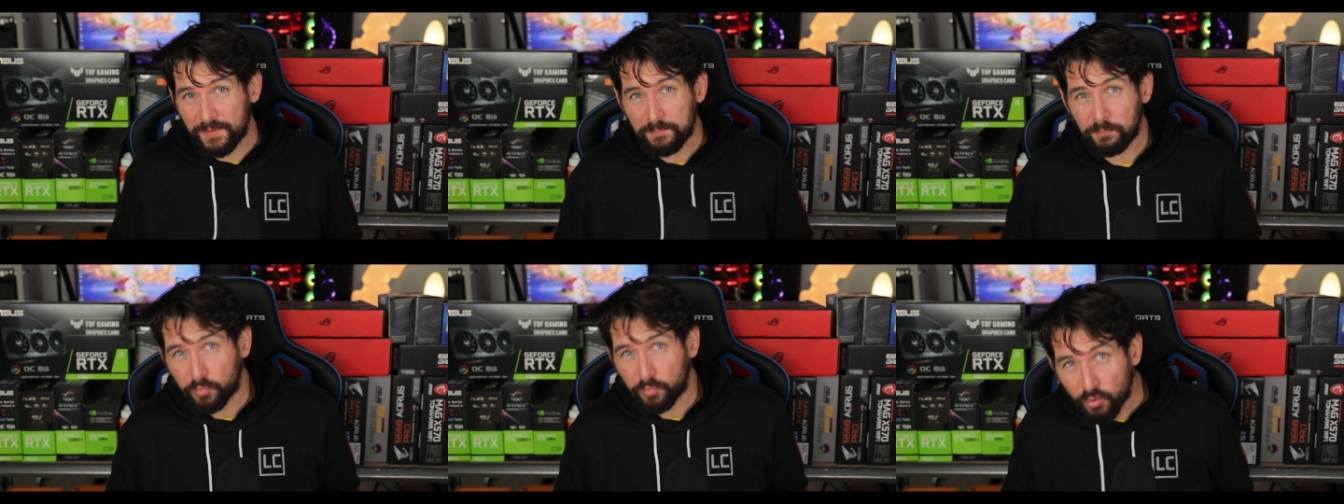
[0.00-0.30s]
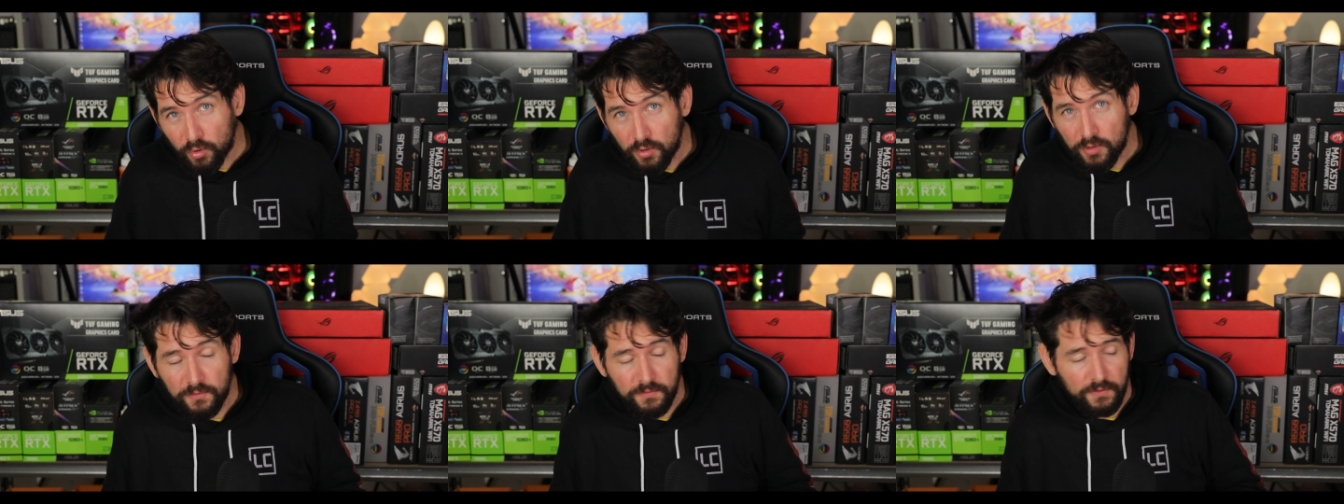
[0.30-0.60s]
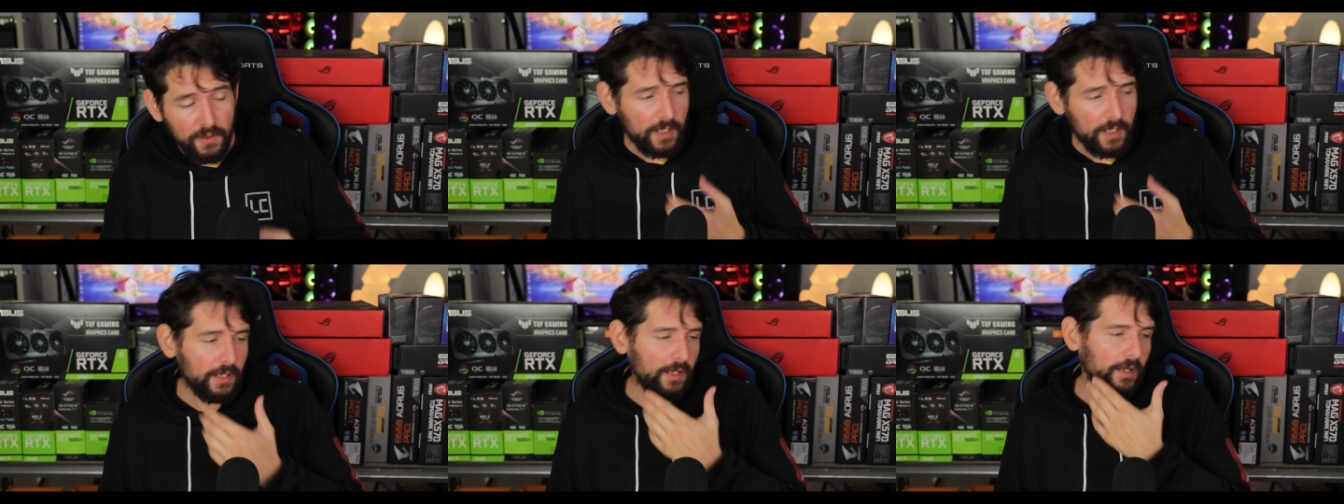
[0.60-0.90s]
improve
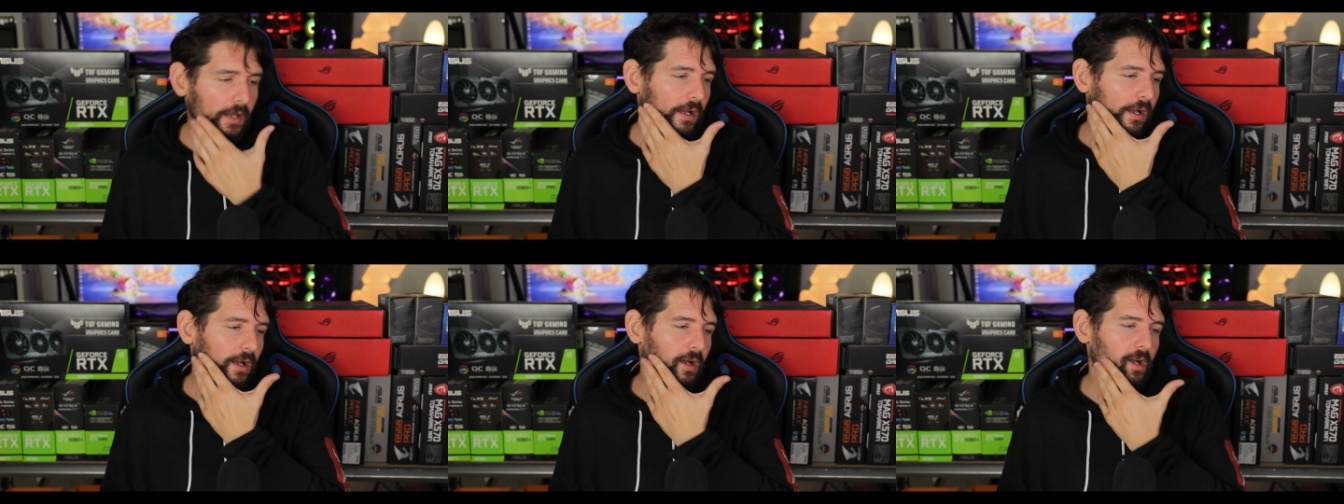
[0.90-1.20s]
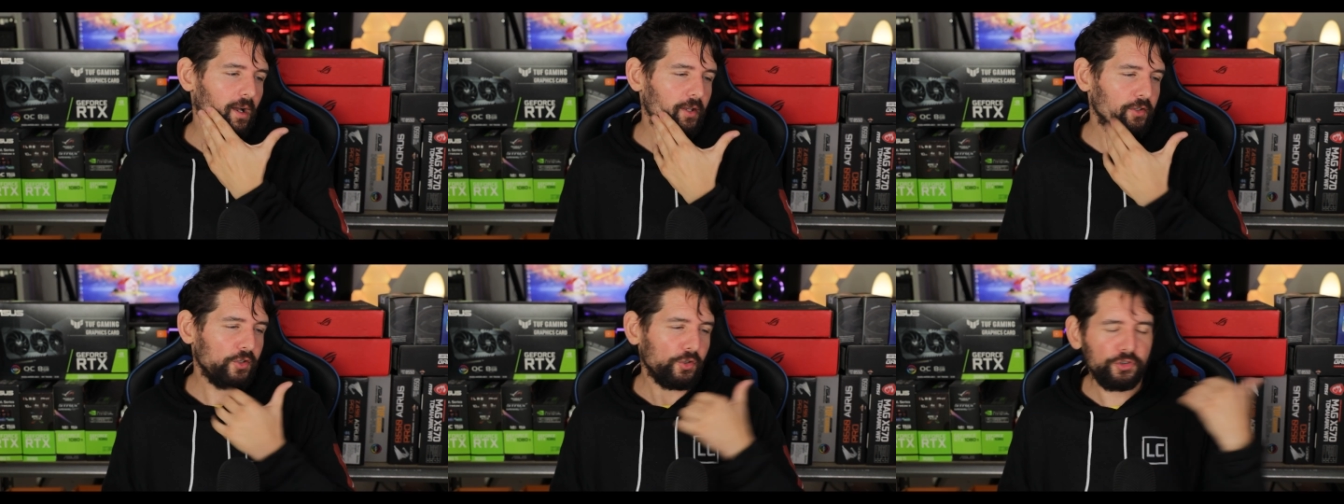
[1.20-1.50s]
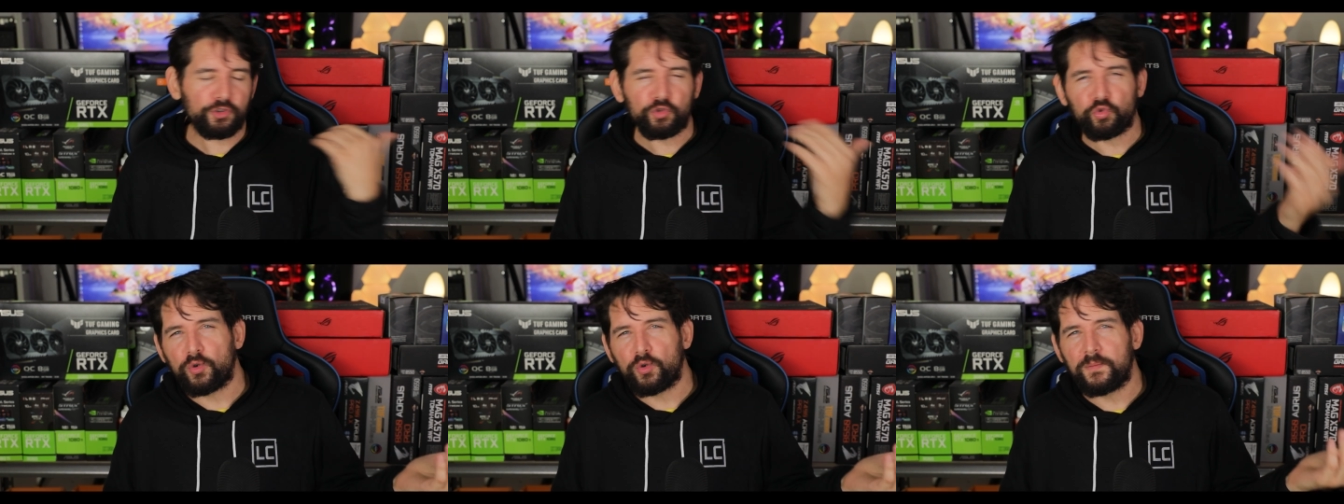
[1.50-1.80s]
your
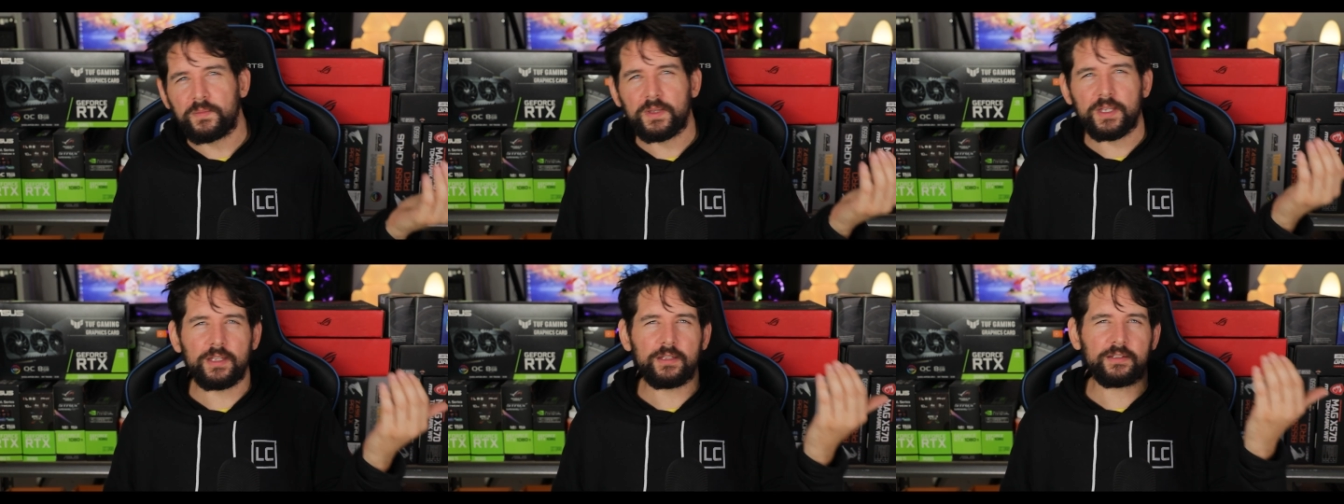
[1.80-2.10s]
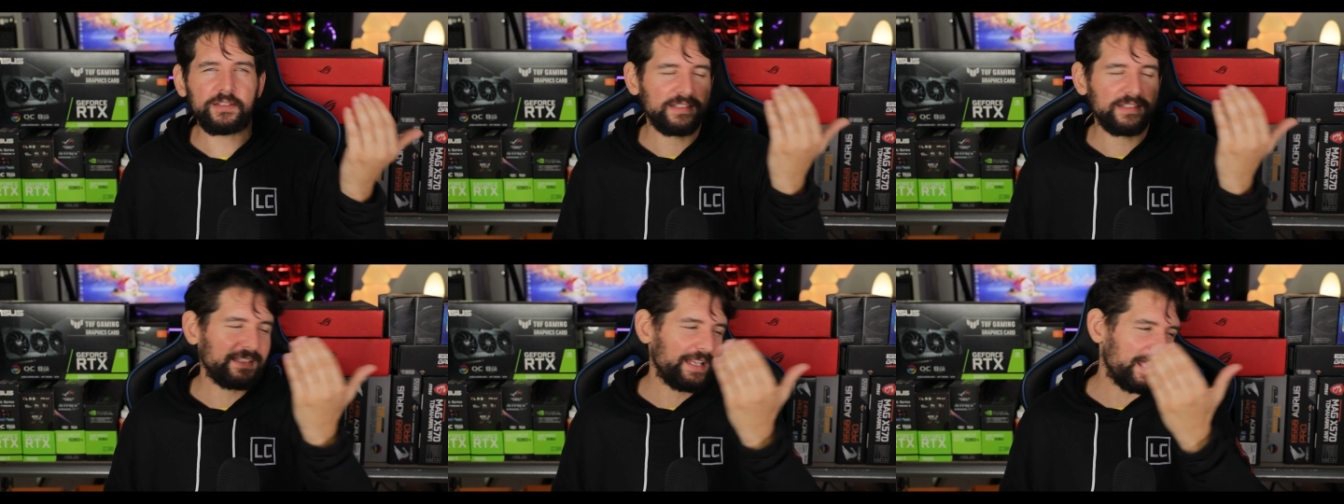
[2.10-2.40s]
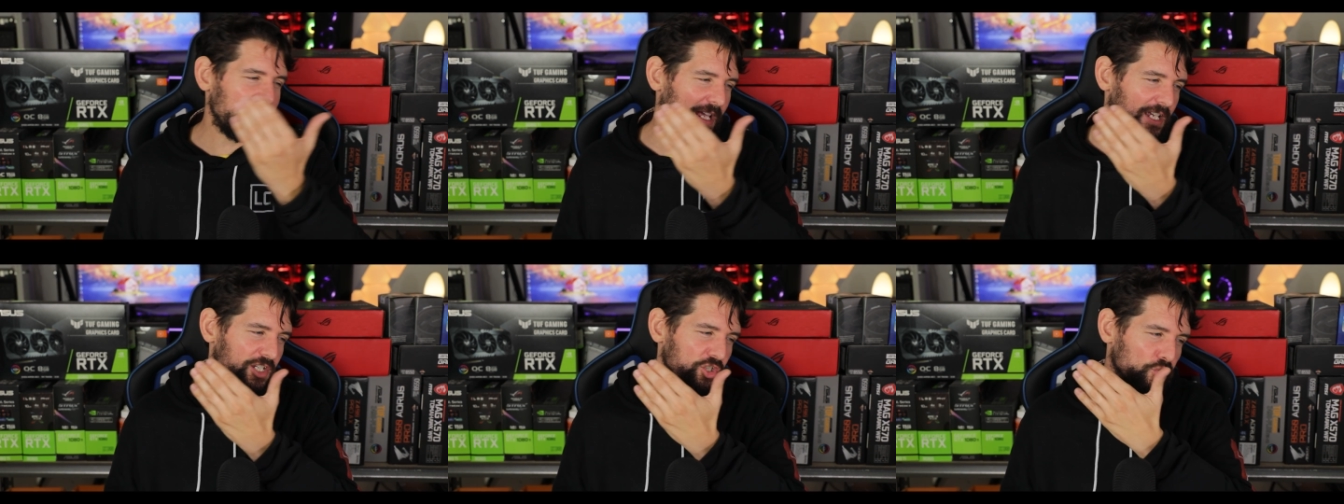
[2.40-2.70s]
streaming
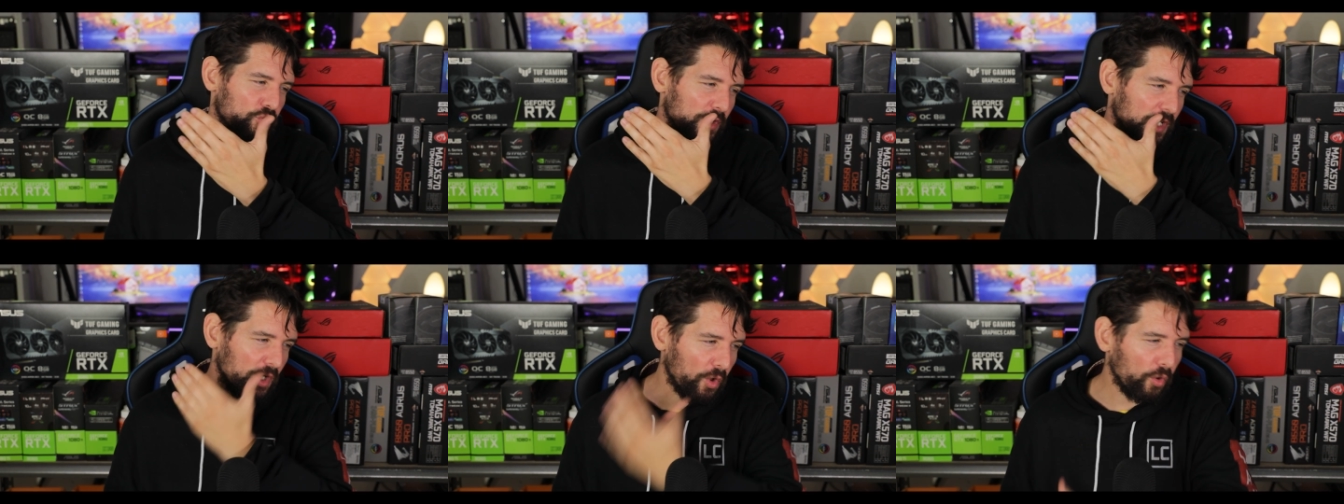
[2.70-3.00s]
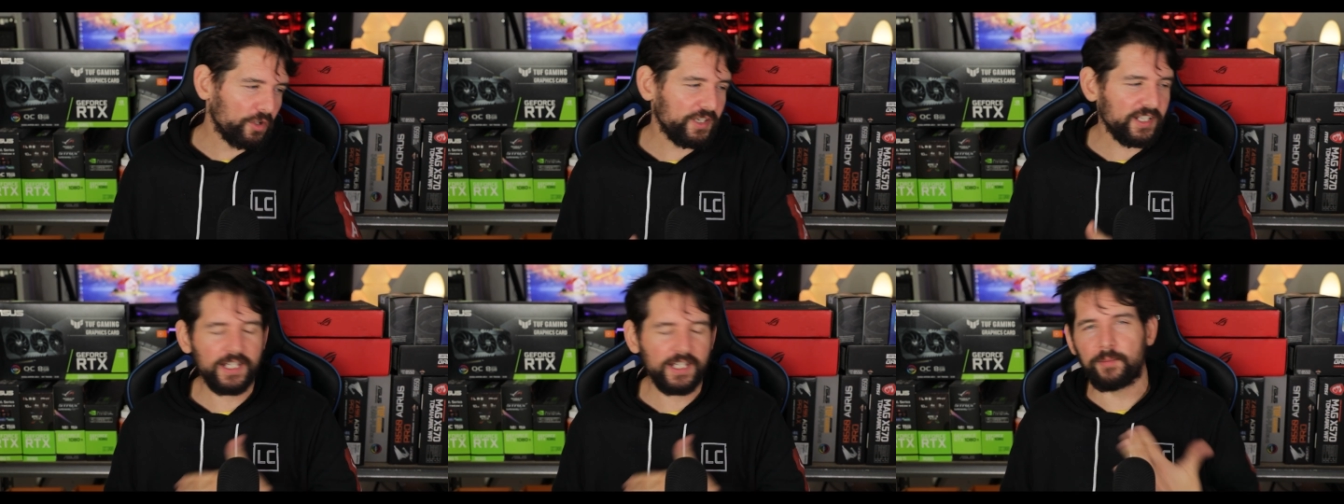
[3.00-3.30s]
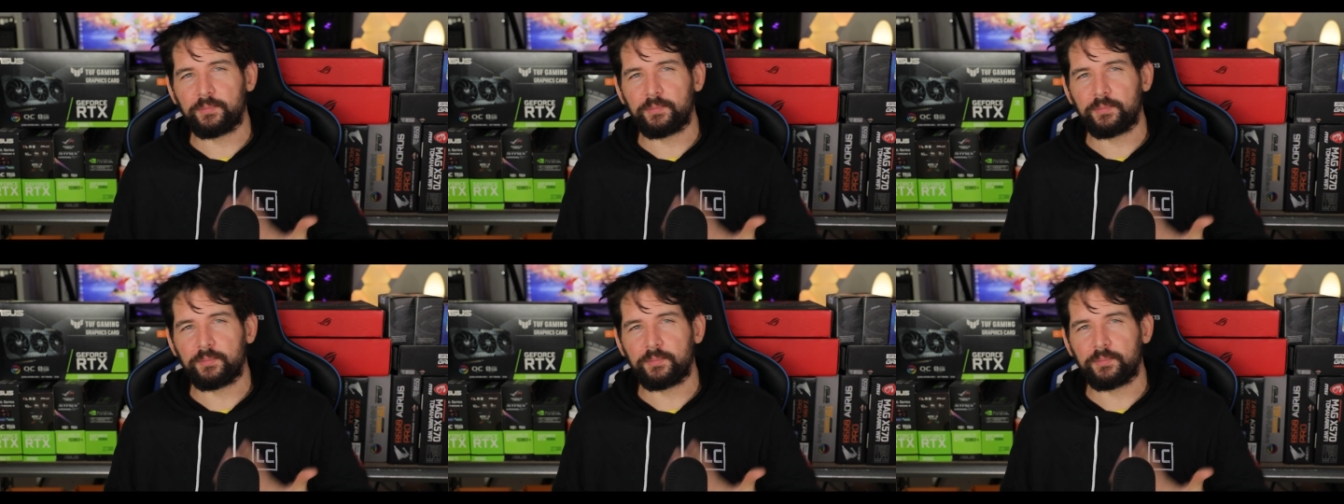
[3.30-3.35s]
/ recording